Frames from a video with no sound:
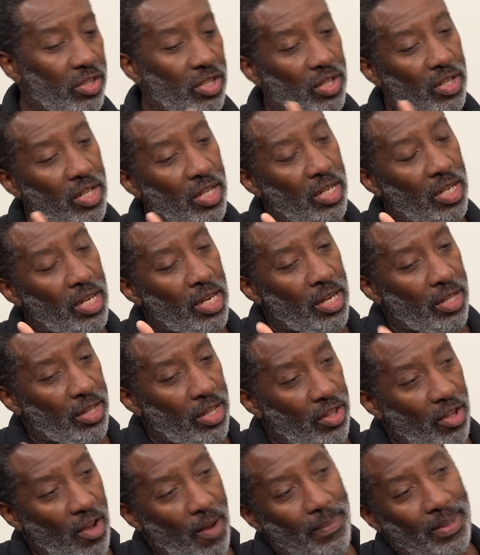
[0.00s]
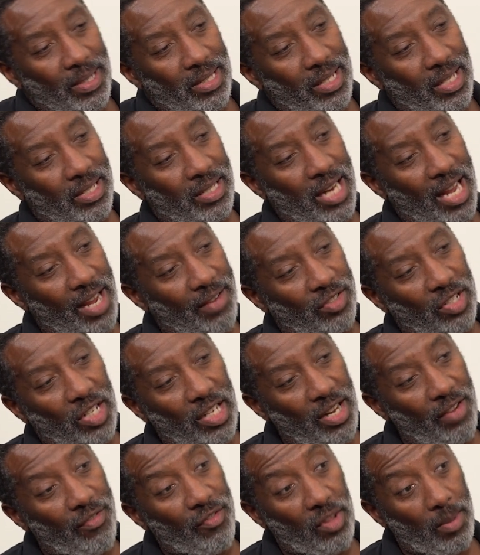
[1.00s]
so that the therapist doesn't have to
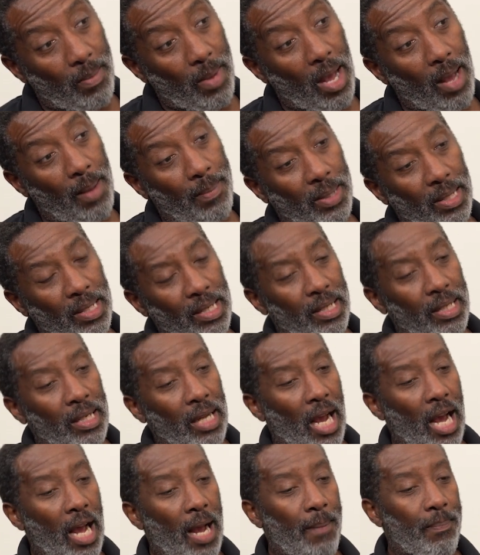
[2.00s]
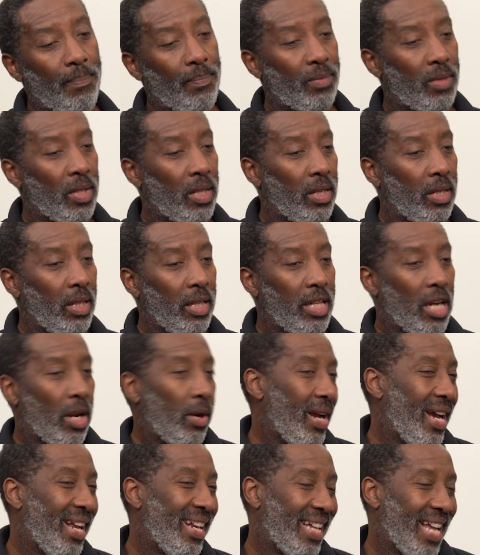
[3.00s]
lift them up. And
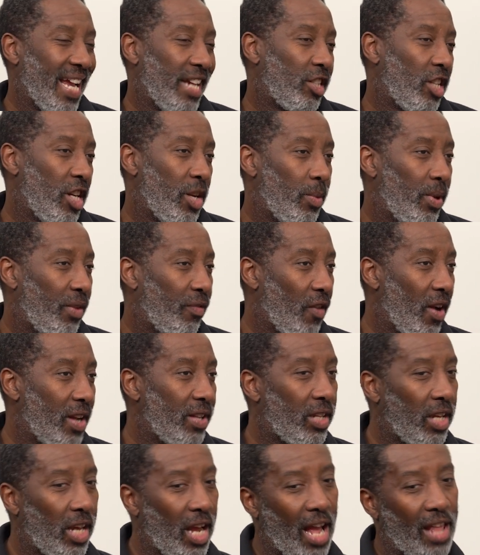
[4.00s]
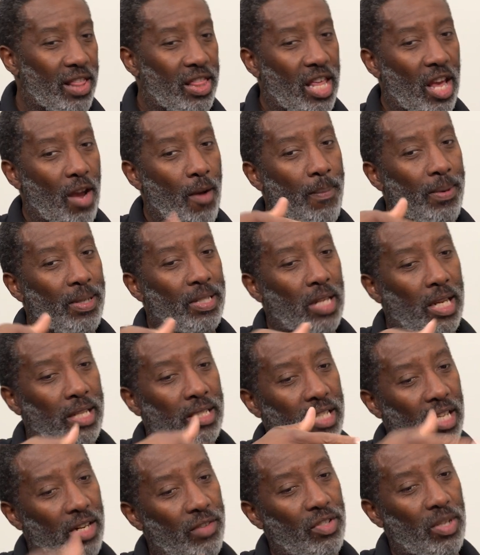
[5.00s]
occasionally we'd find that a therapist,
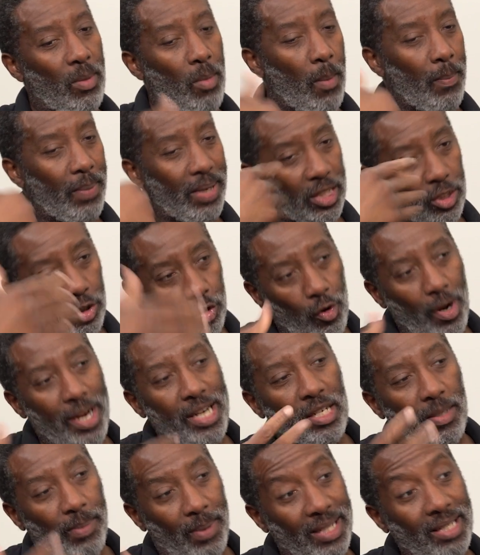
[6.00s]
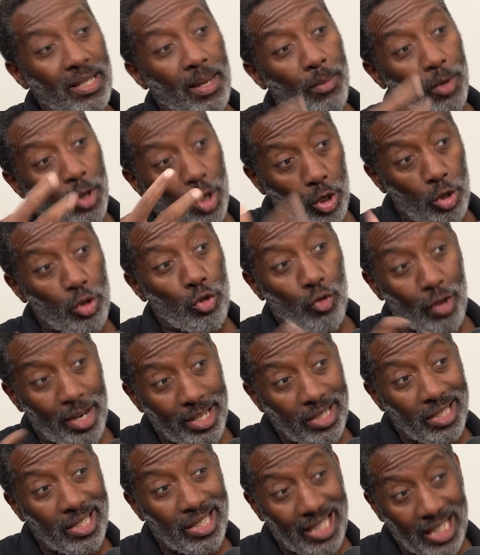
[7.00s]
instead of someone being trained by someone who's
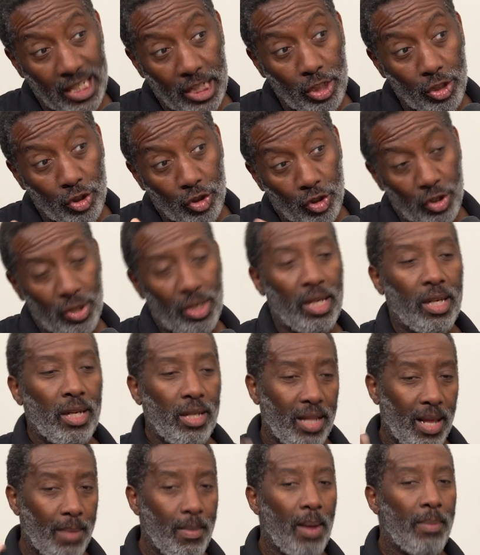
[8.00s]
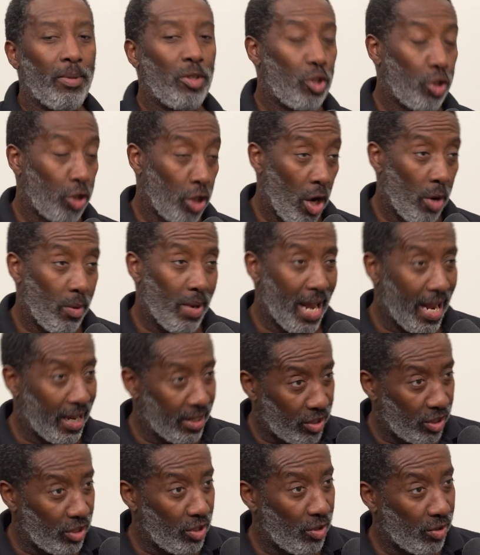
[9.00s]
trained to teach, they might be shown how
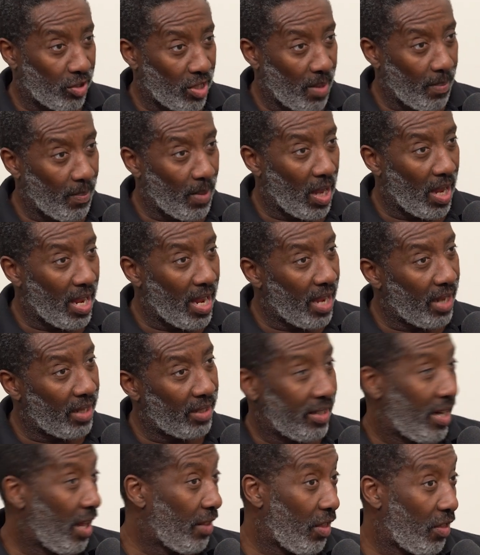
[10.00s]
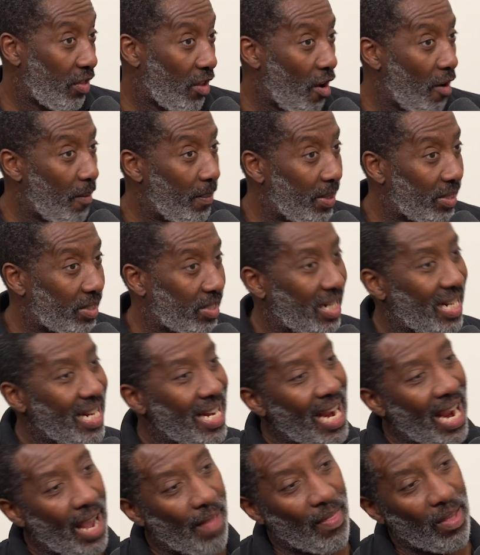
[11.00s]
to use it by another therapist,
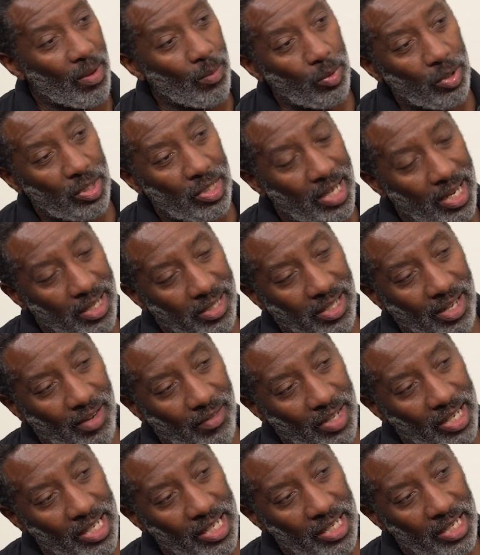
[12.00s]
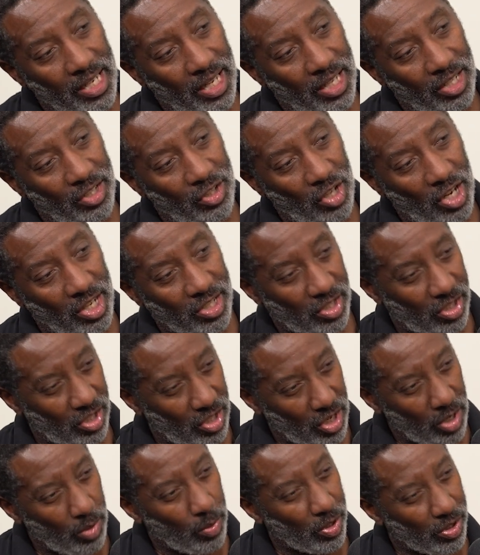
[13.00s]
and they wouldn't necessarily adjust the
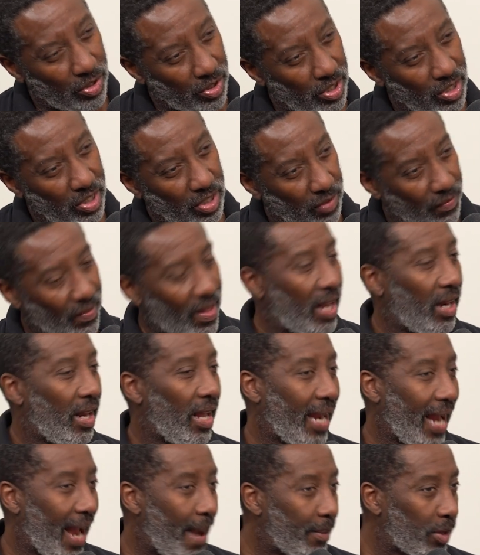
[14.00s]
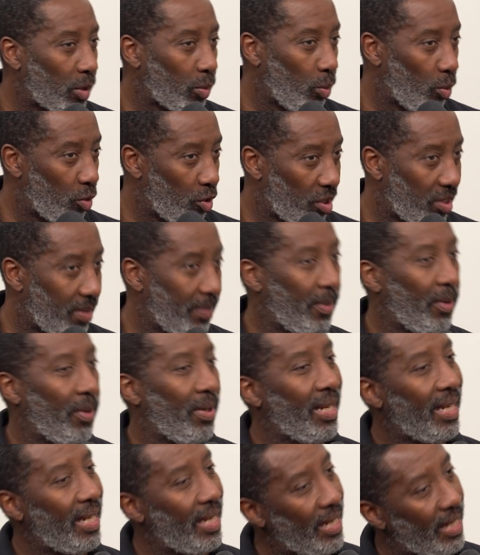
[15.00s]
nuances of that, like how much water to
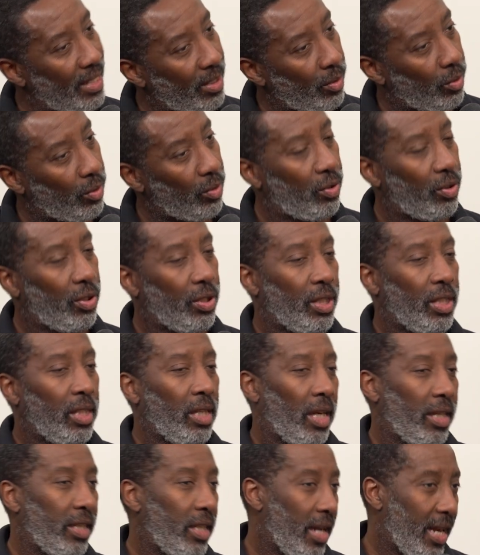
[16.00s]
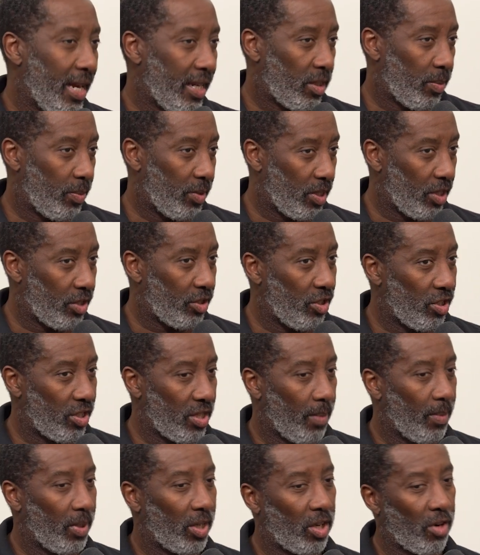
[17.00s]
put in or, how to position
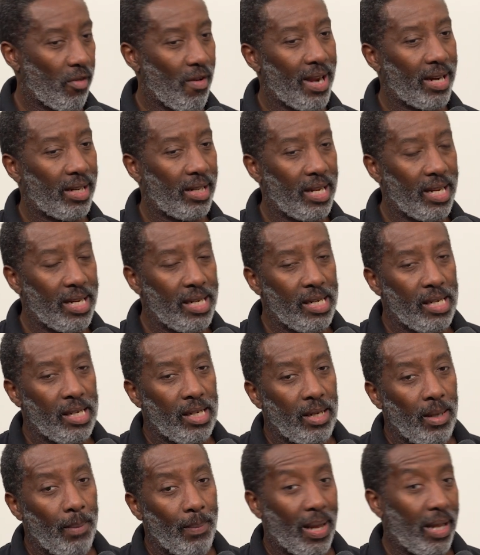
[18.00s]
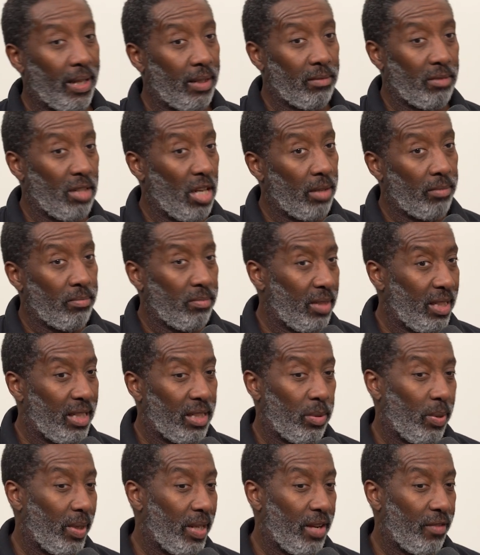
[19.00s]
someone correctly. But,
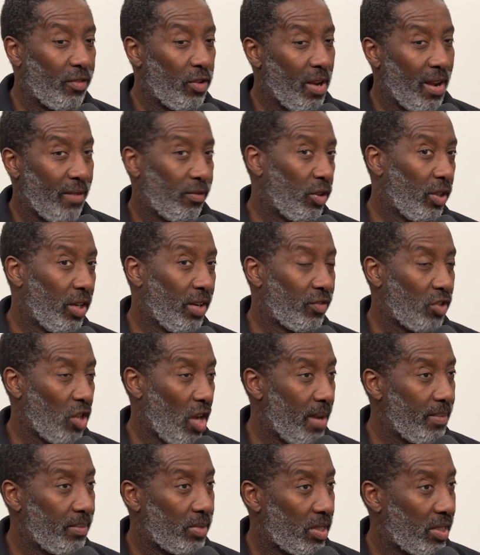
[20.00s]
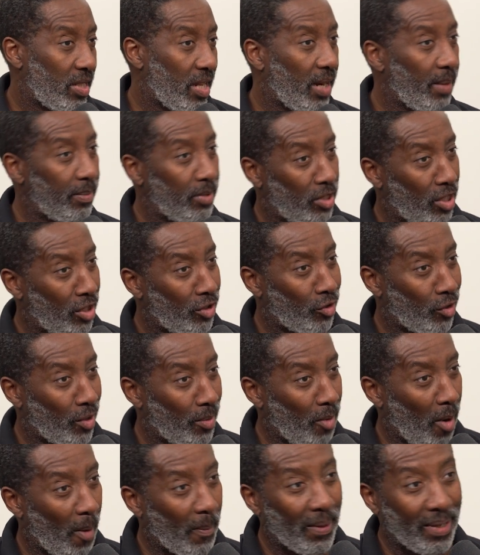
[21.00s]
equally, if you haven't got enough time to set up, you don't do it
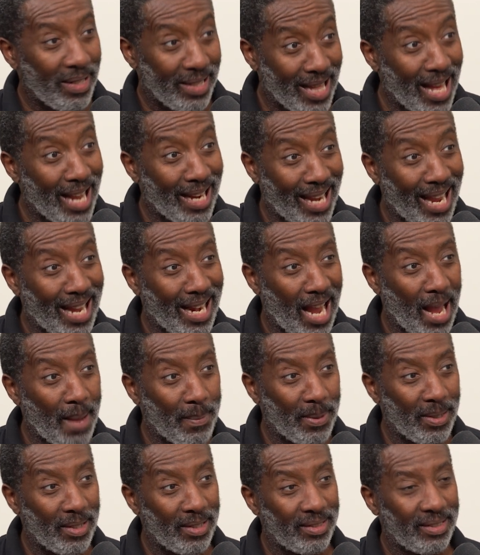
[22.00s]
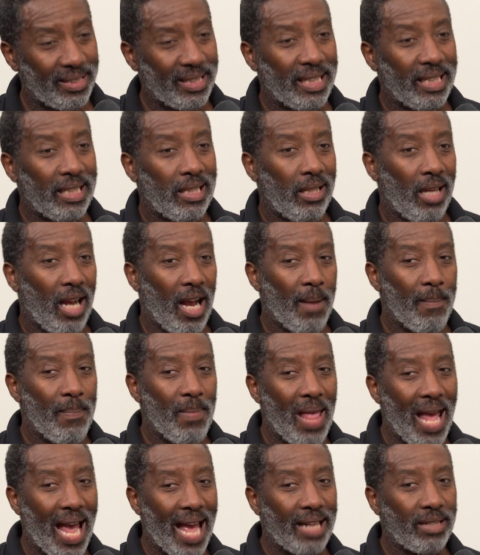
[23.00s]
properly, that can happen.
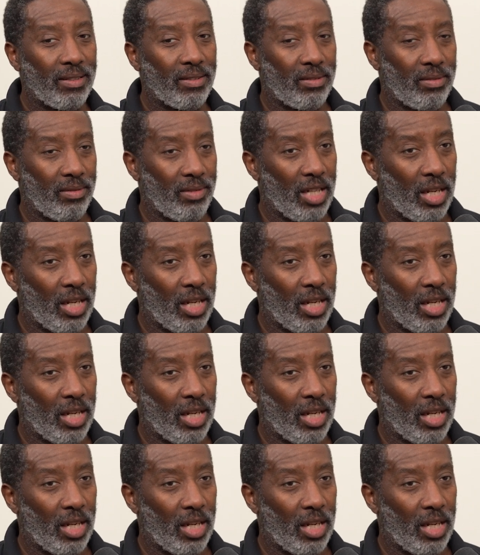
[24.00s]
And